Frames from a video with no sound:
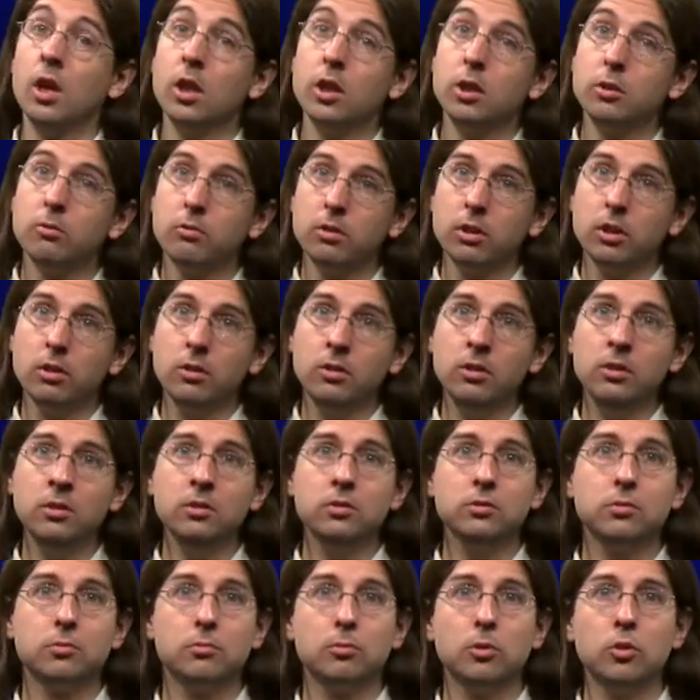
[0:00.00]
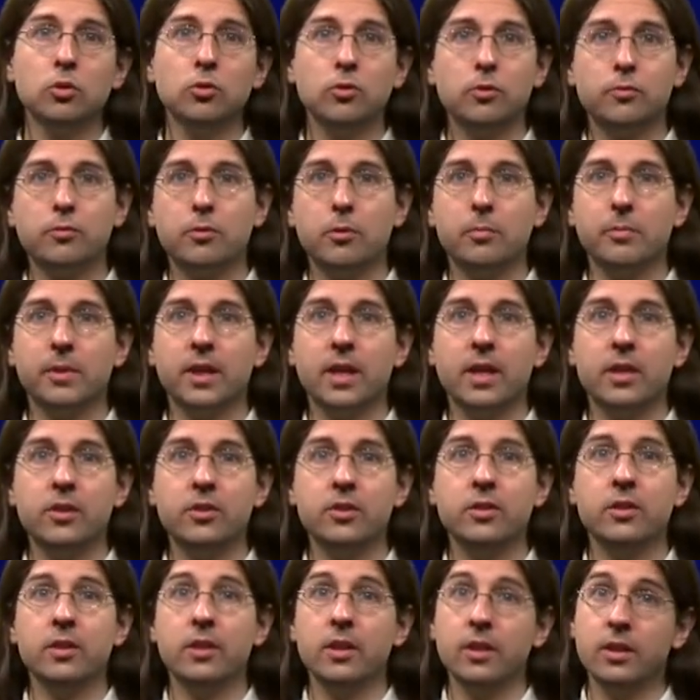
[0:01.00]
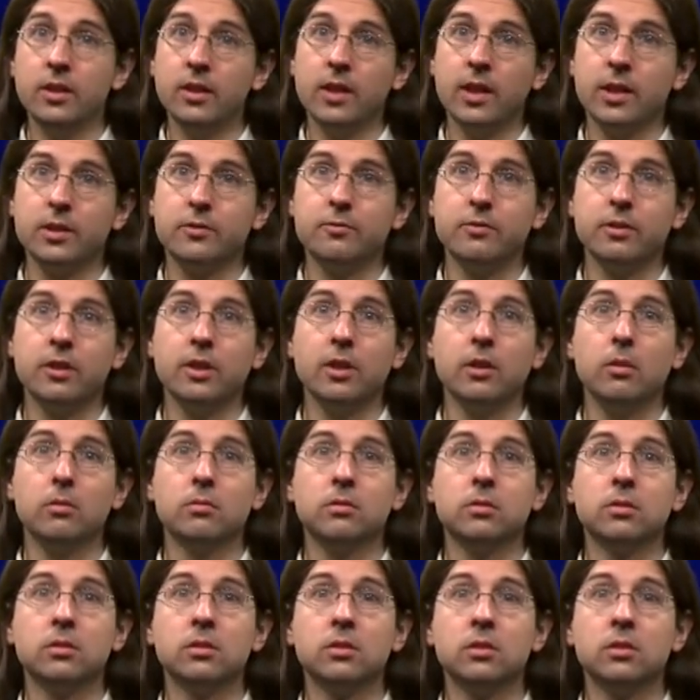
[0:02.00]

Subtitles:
You will learn the rules of combination in the next video,